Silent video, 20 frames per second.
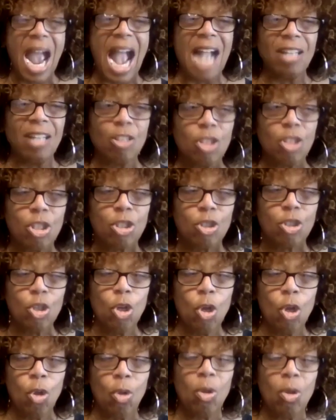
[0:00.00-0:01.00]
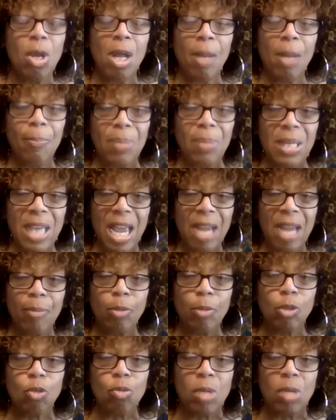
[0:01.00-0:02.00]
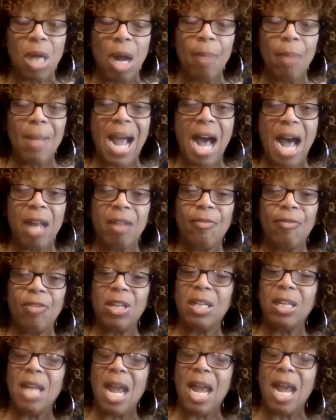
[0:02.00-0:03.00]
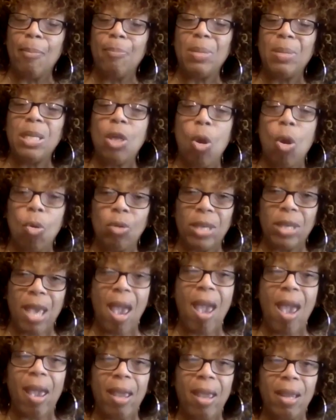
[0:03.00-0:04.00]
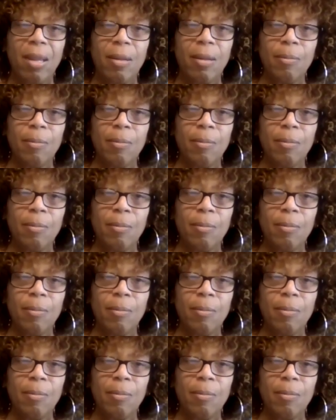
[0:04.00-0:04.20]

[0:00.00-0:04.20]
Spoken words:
and still be able to come out of it and be okay.